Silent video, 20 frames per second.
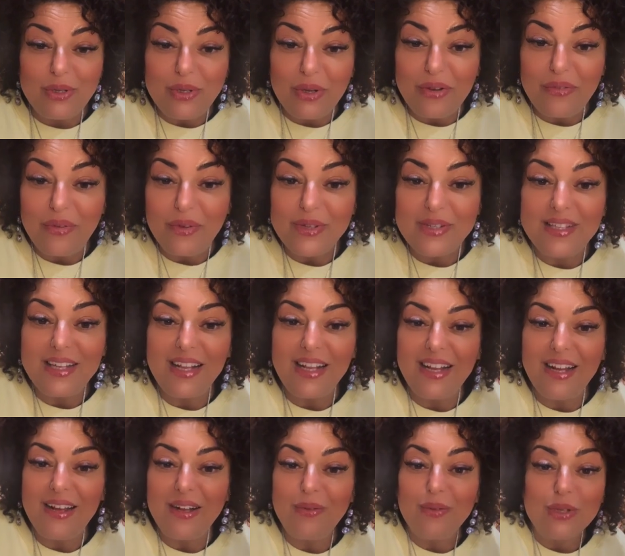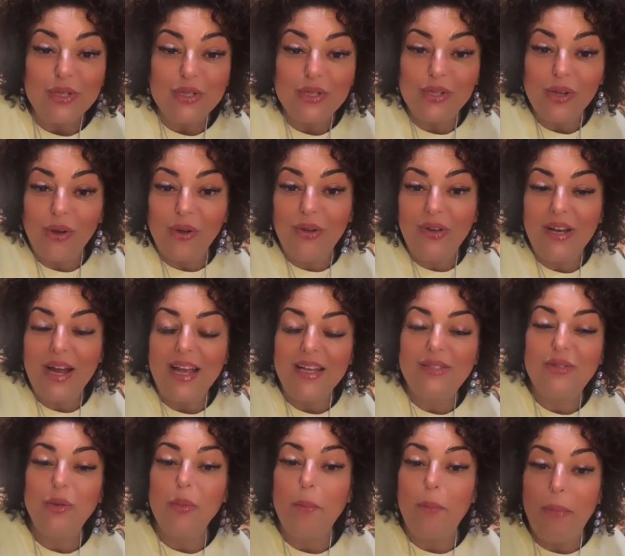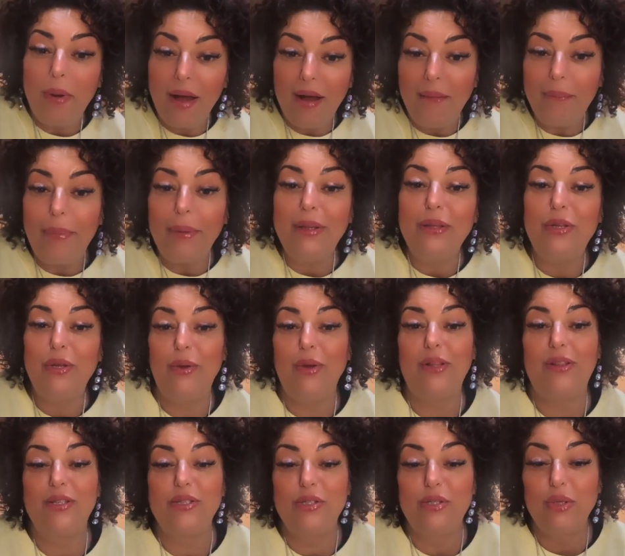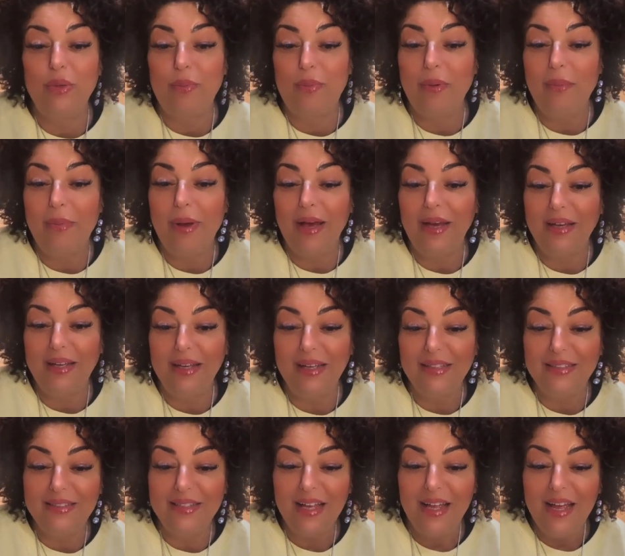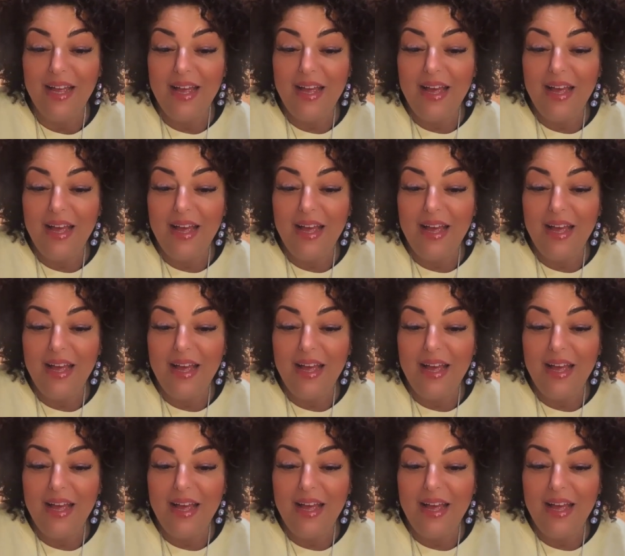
not sure if you're still here. It was so nice to bump into you at the supermarket.